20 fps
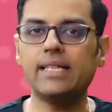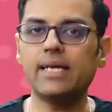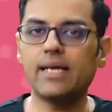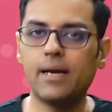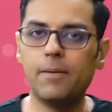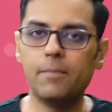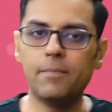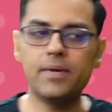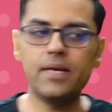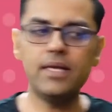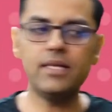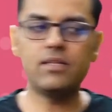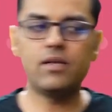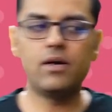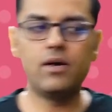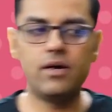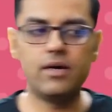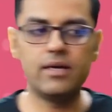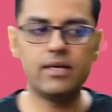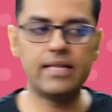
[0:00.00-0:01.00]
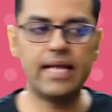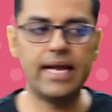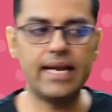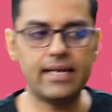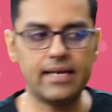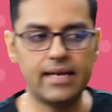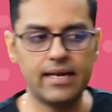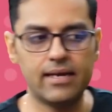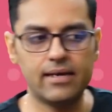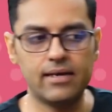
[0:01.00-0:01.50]
the company thought
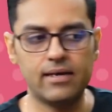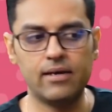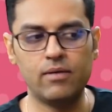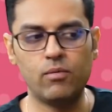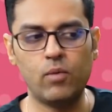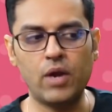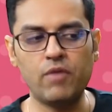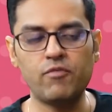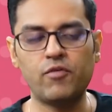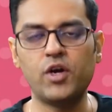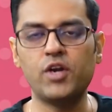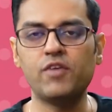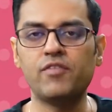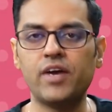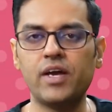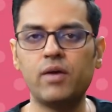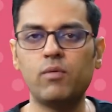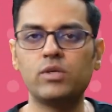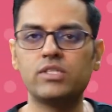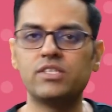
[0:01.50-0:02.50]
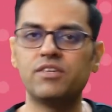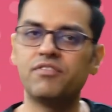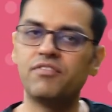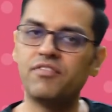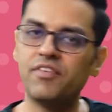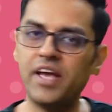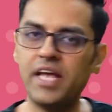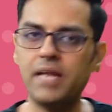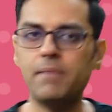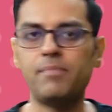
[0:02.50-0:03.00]
that uh, 145 was a
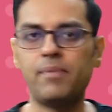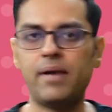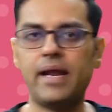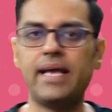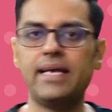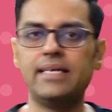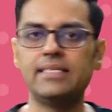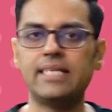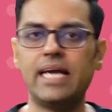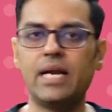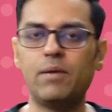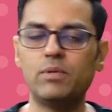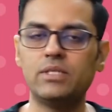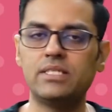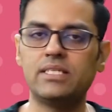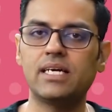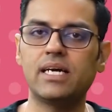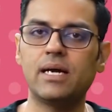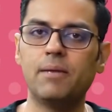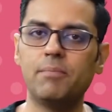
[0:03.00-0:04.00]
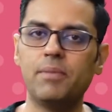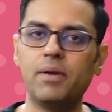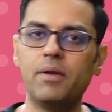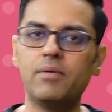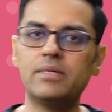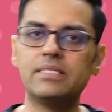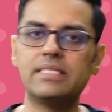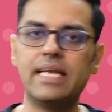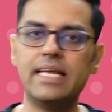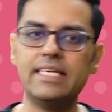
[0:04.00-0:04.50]
fair price at which the company
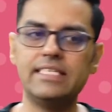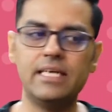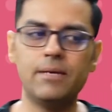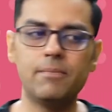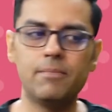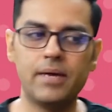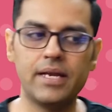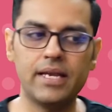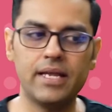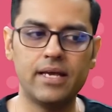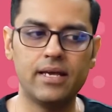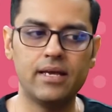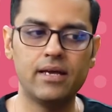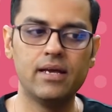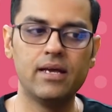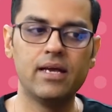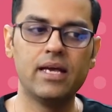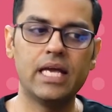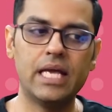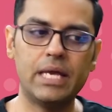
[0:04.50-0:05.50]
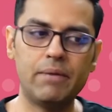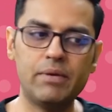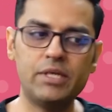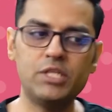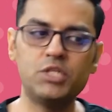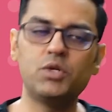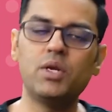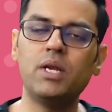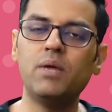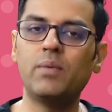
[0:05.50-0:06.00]
was raising money,
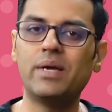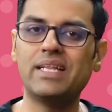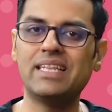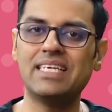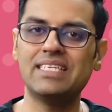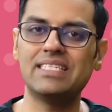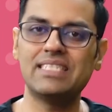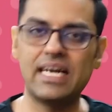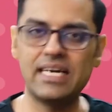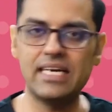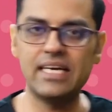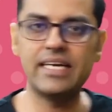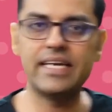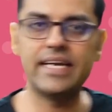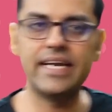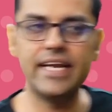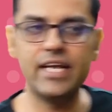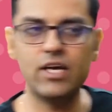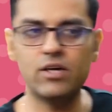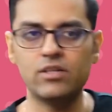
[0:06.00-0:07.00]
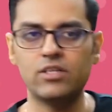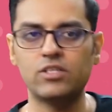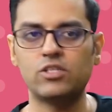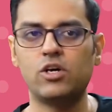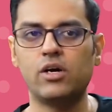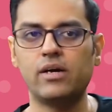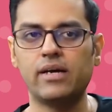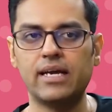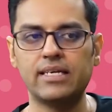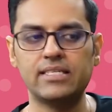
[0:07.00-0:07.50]
eventually when they started trading on the
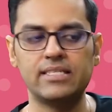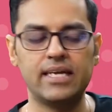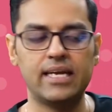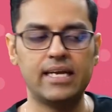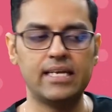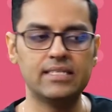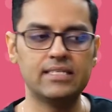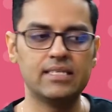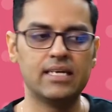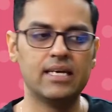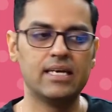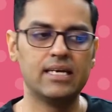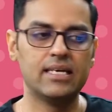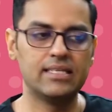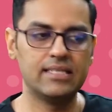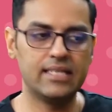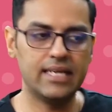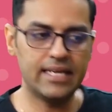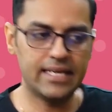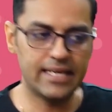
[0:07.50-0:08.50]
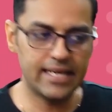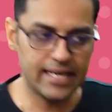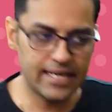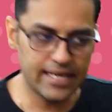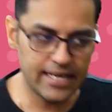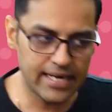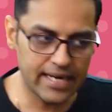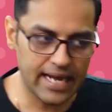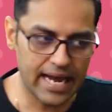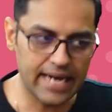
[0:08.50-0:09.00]
stock exchange, they
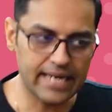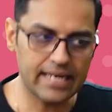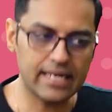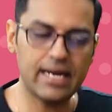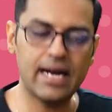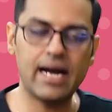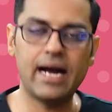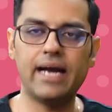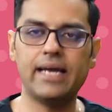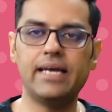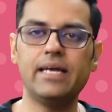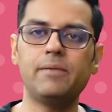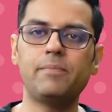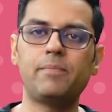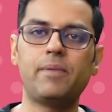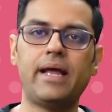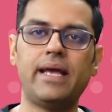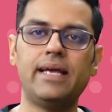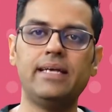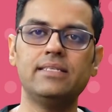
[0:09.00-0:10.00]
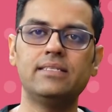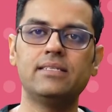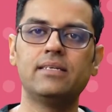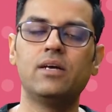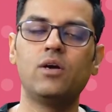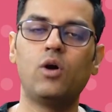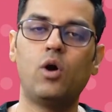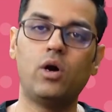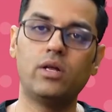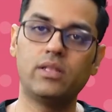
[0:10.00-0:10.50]
traded at a higher price
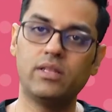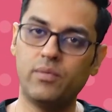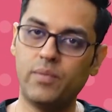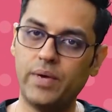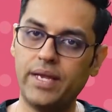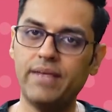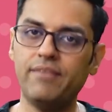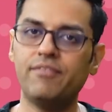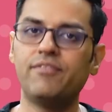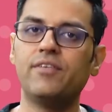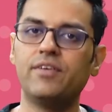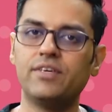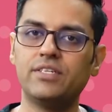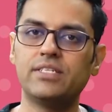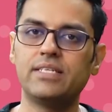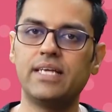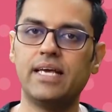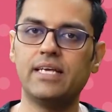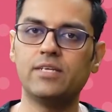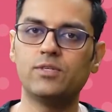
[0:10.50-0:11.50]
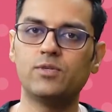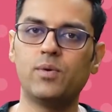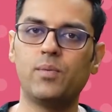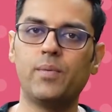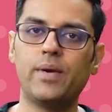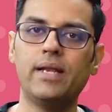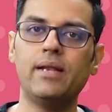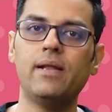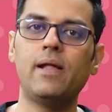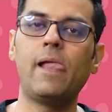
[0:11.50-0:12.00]
on the very first day. So
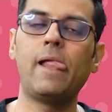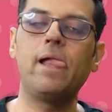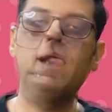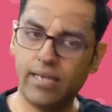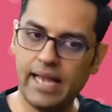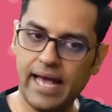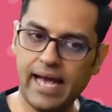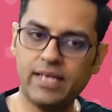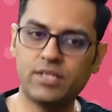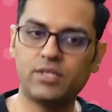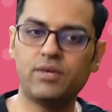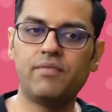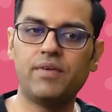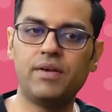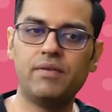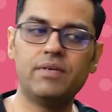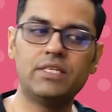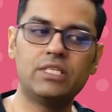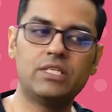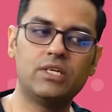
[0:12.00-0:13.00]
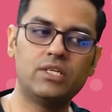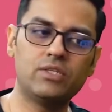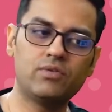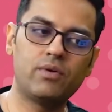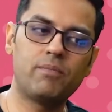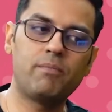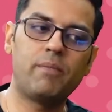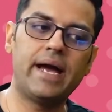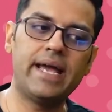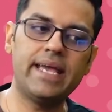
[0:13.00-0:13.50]
when lakhs of investors
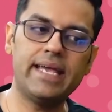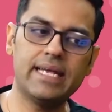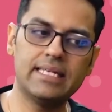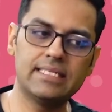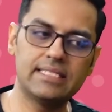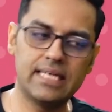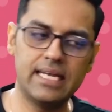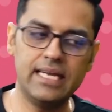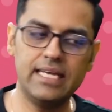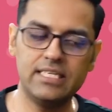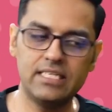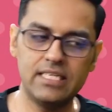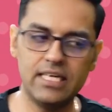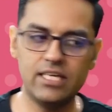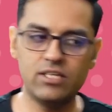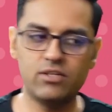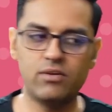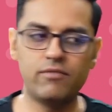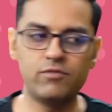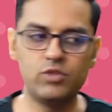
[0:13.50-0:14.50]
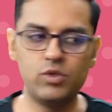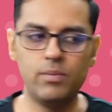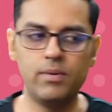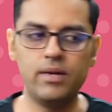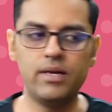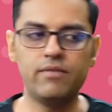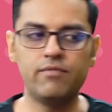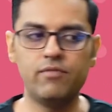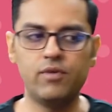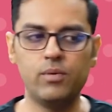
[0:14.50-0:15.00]
were buying and selling shares of
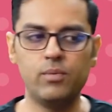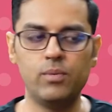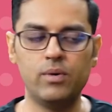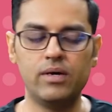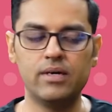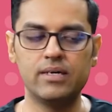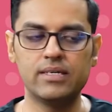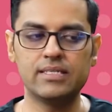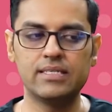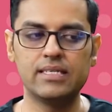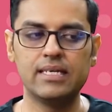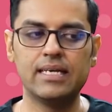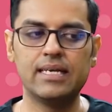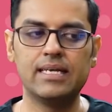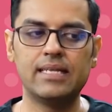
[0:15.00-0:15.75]
Jubilant Foodworks,